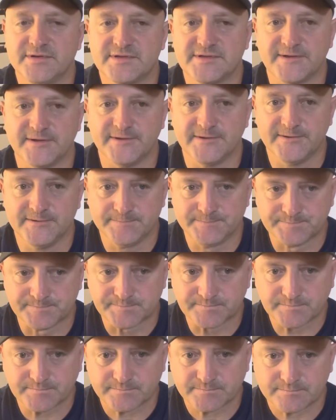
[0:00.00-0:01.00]
So
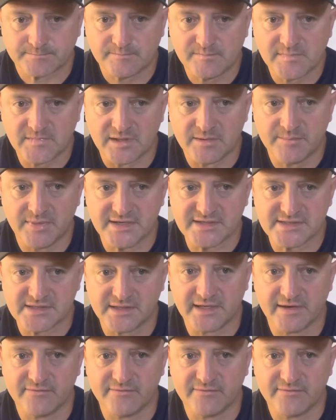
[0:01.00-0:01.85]
basically